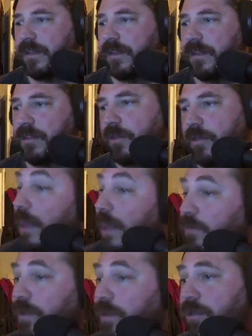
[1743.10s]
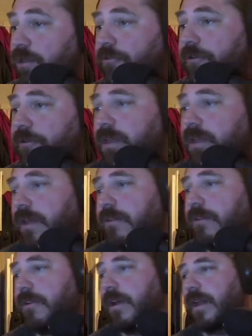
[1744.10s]
as well as Degree
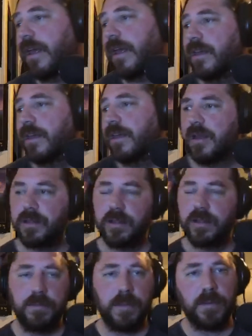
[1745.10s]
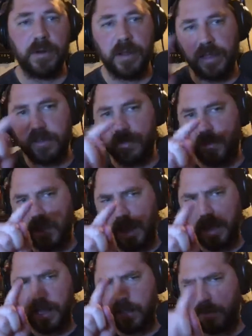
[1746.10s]
Centigrade. Hey, remember to hit those
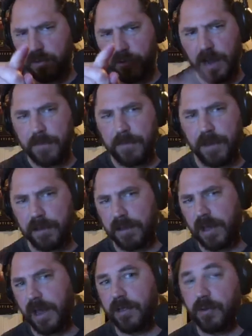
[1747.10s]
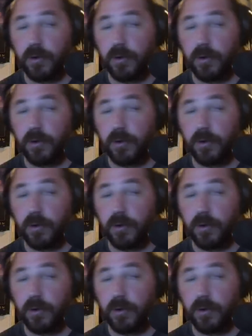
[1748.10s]
like and subscribe buttons, guys.